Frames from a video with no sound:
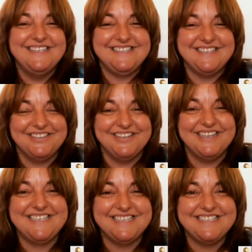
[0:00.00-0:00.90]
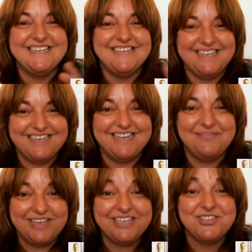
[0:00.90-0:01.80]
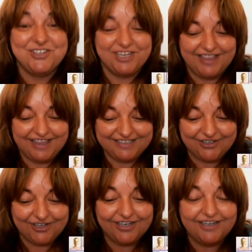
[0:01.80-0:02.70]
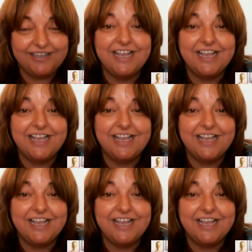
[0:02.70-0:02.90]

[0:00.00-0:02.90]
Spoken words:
So it is a mixture, the circle